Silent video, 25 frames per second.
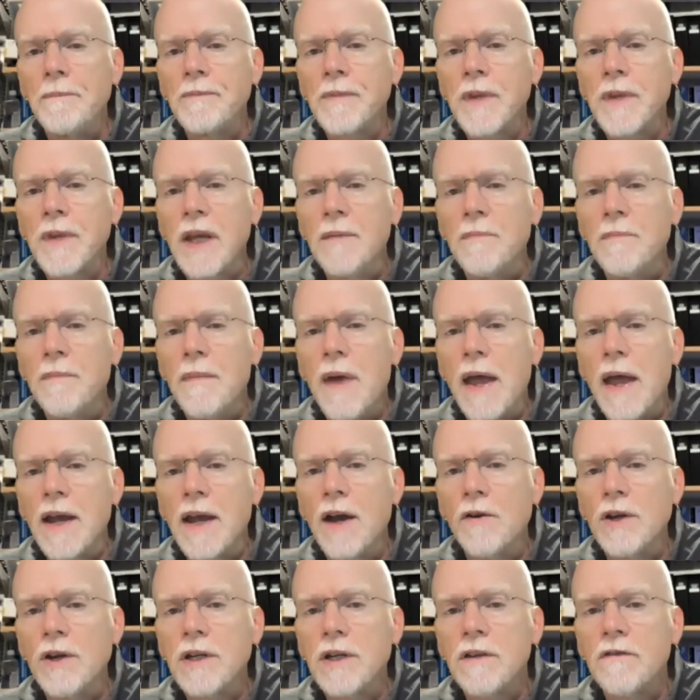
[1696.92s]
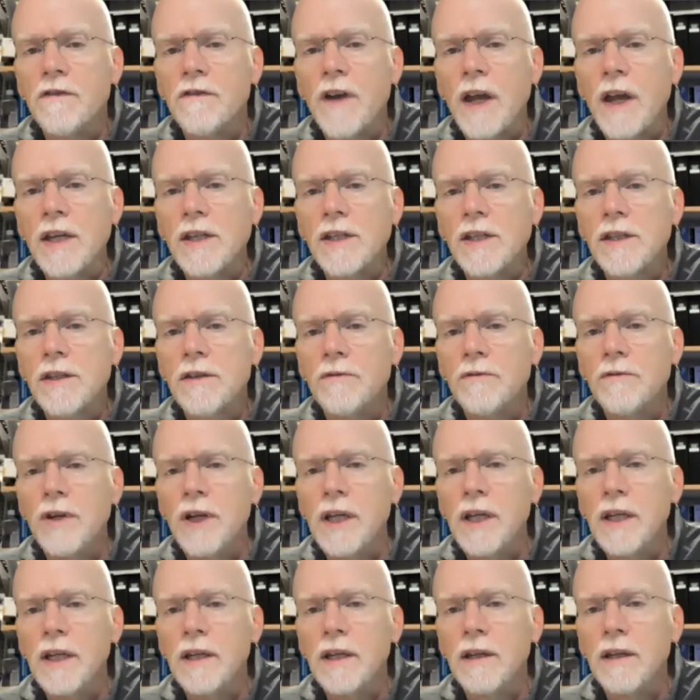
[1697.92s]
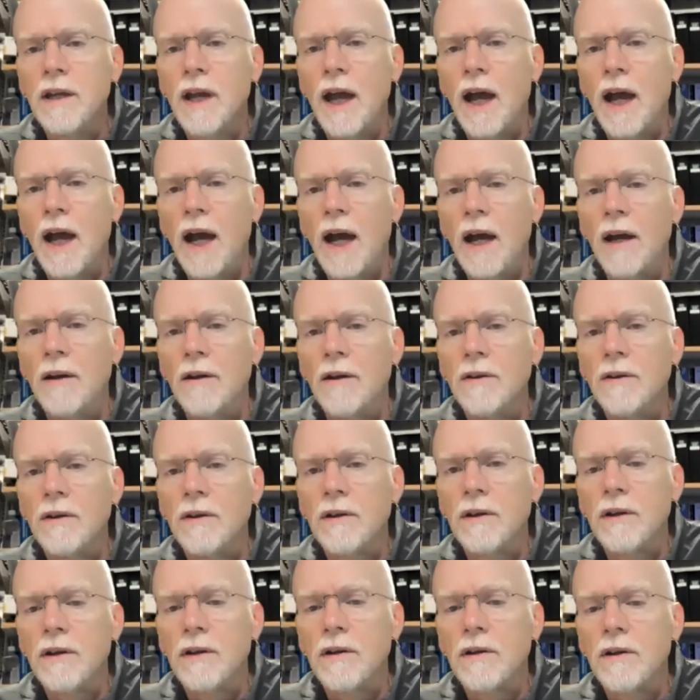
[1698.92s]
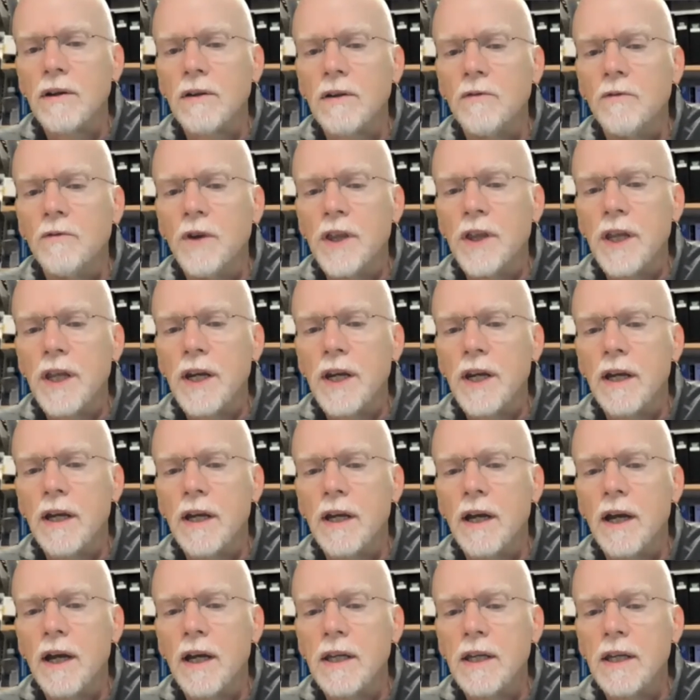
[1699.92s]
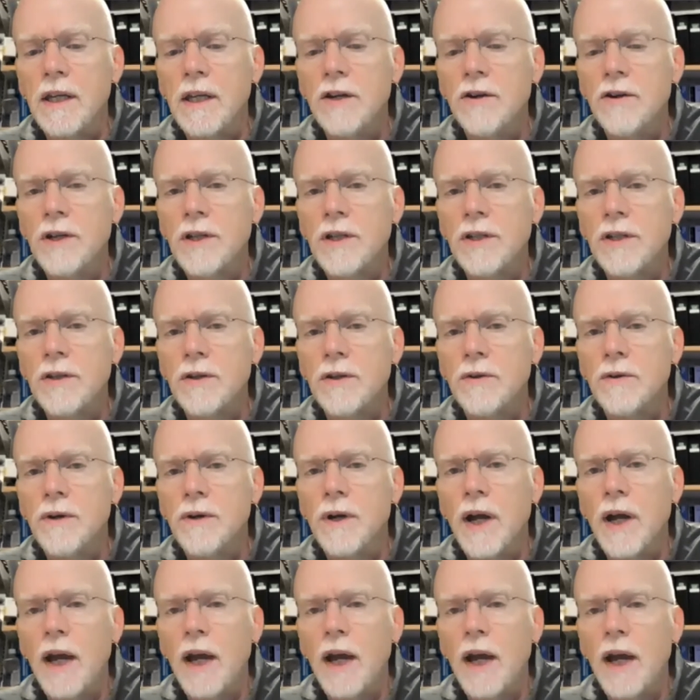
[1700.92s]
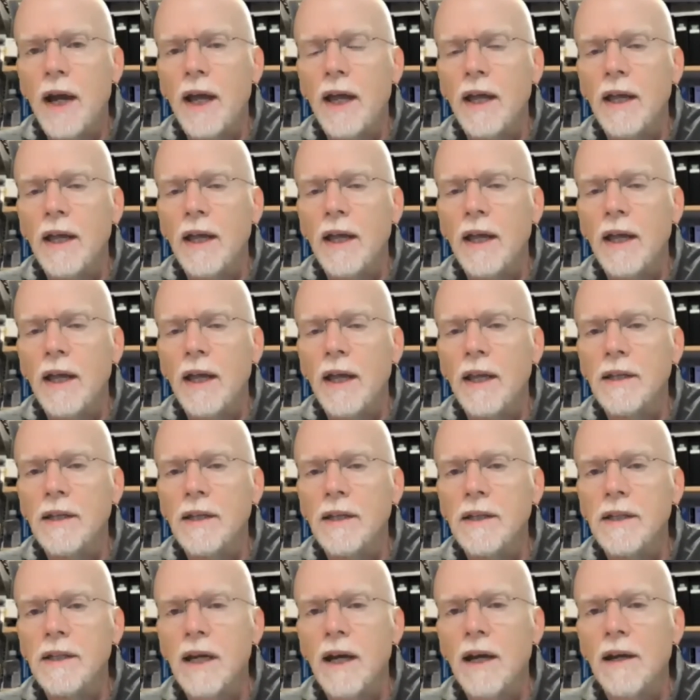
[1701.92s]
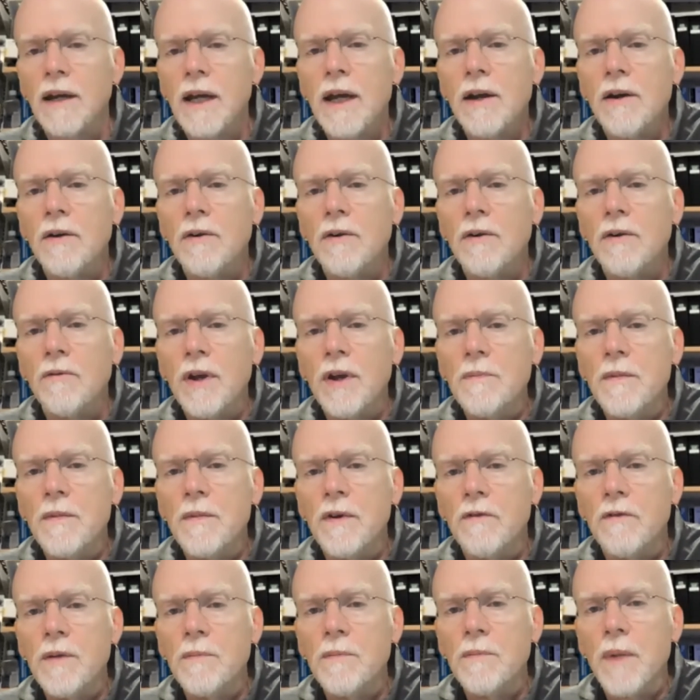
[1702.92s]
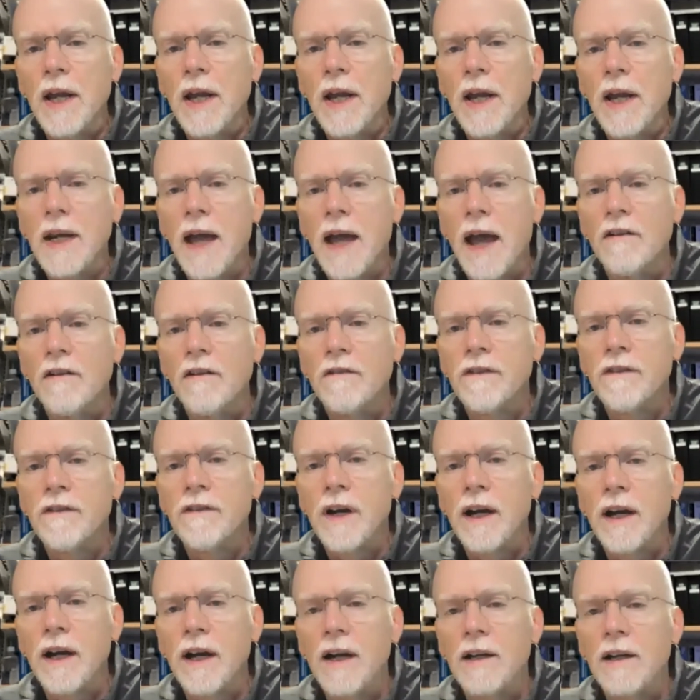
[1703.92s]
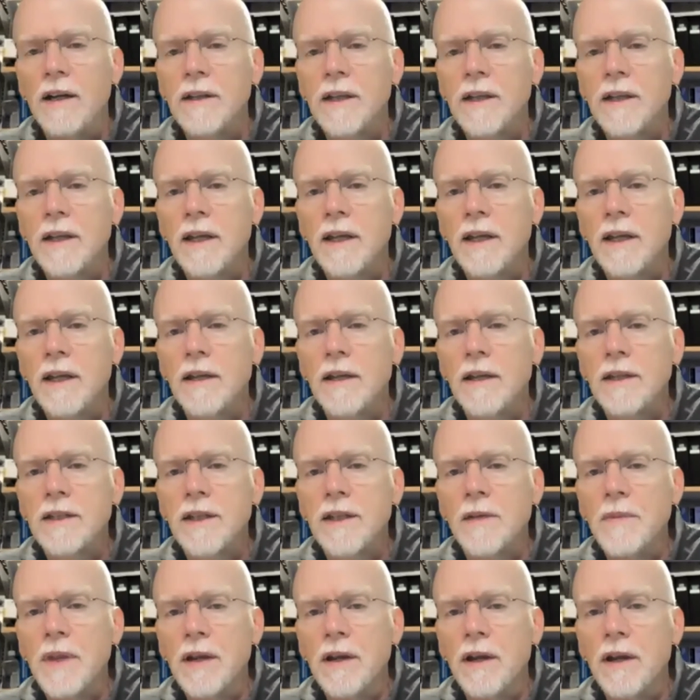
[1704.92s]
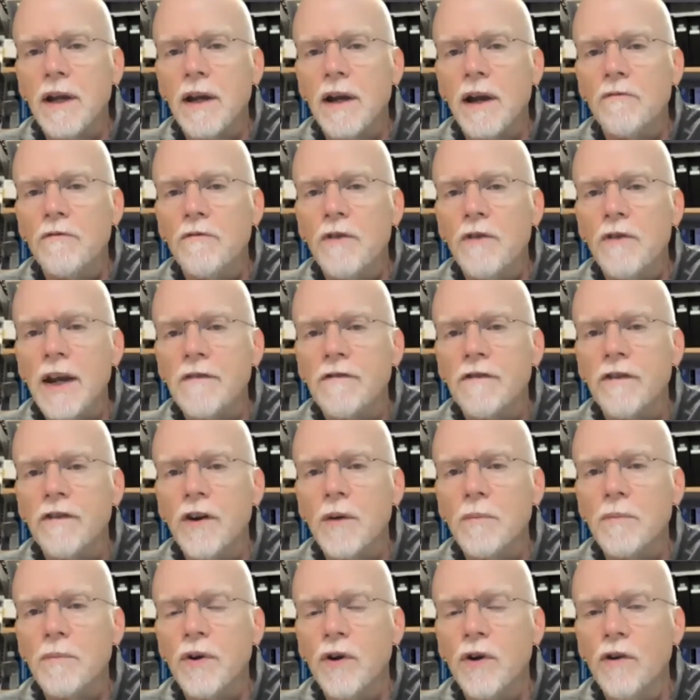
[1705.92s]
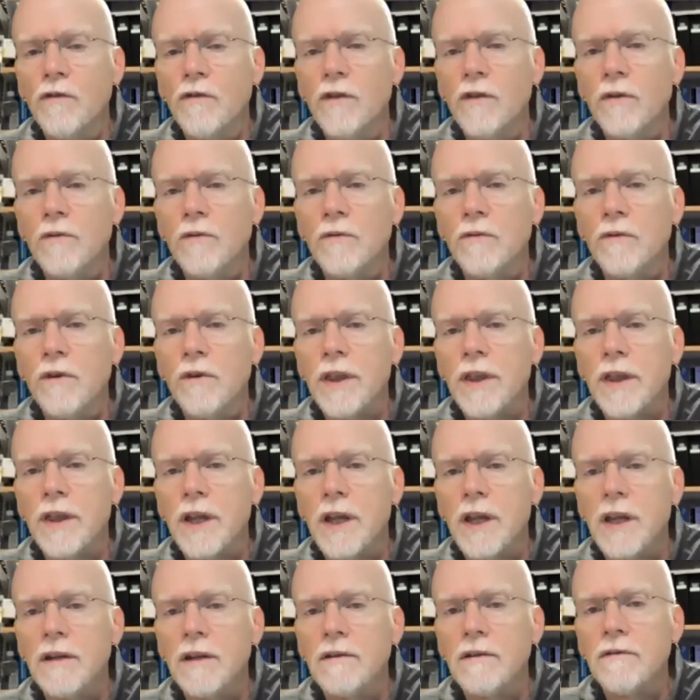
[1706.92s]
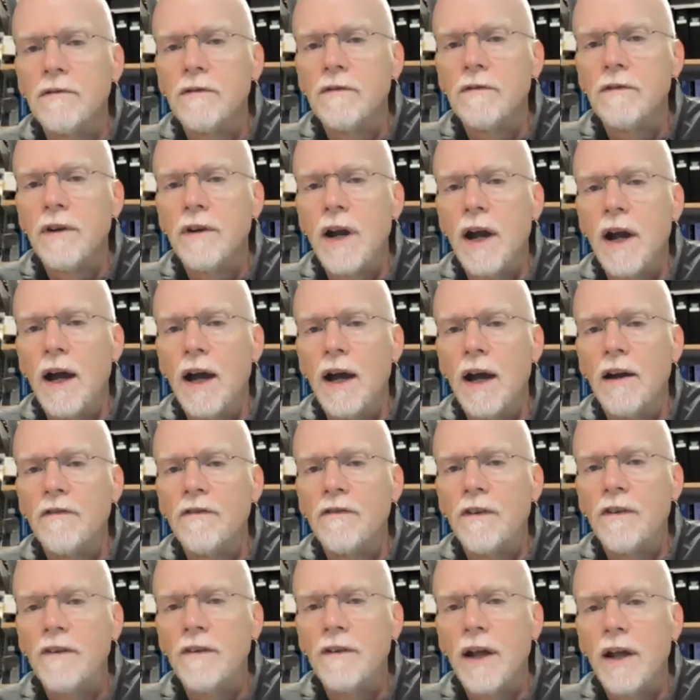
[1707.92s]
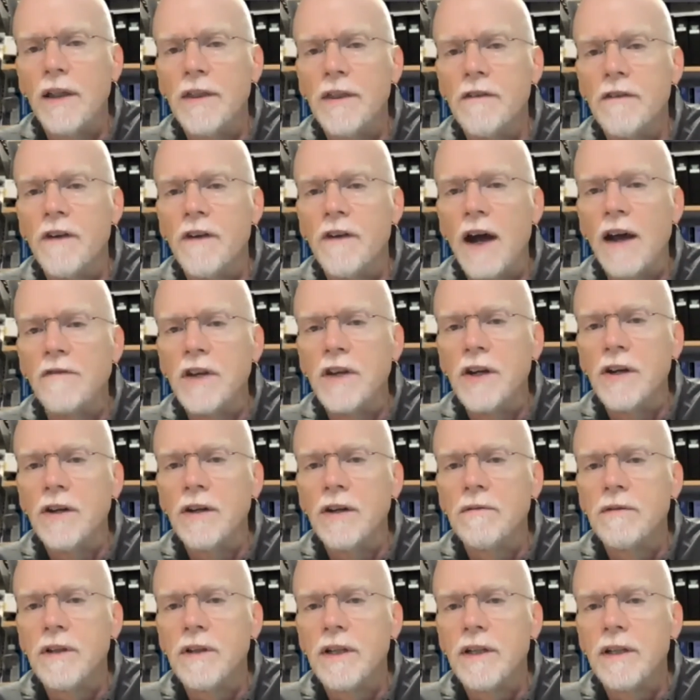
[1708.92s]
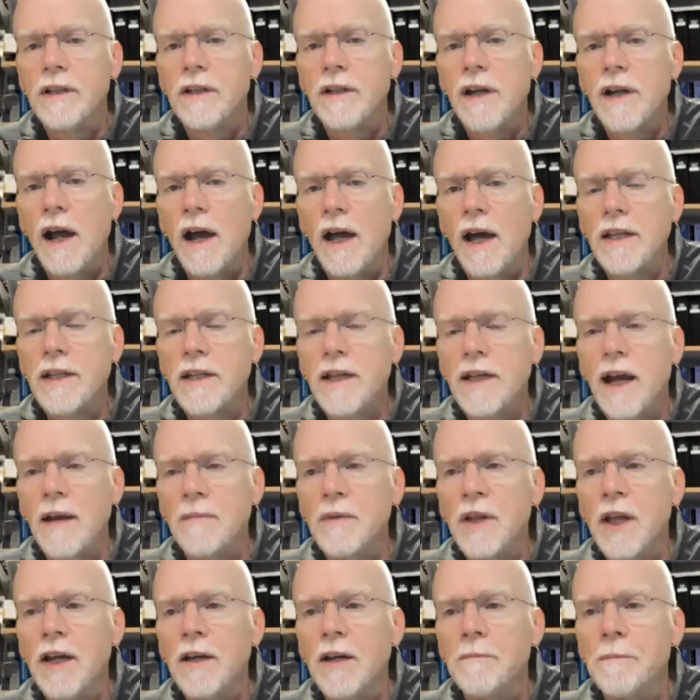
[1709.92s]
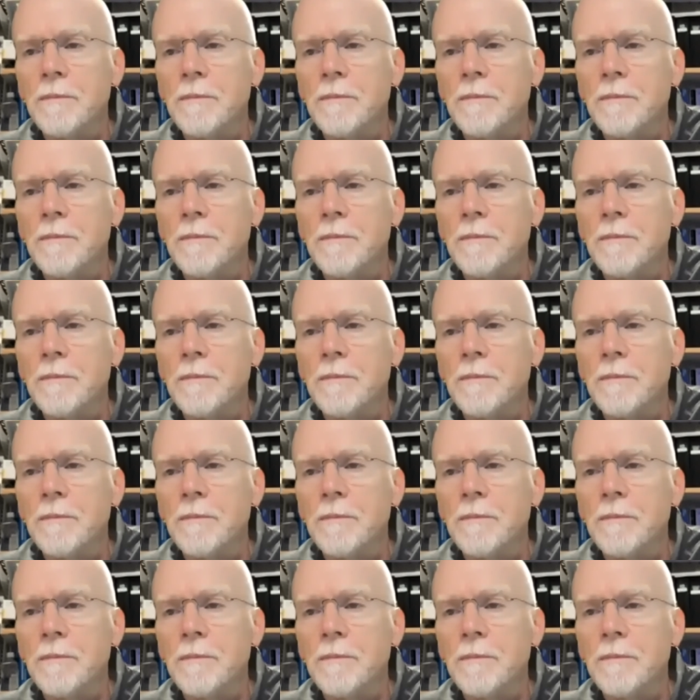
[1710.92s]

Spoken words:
it may go into phase 3 within a year or two, and we might have something ready for approval within the 5-year timeline.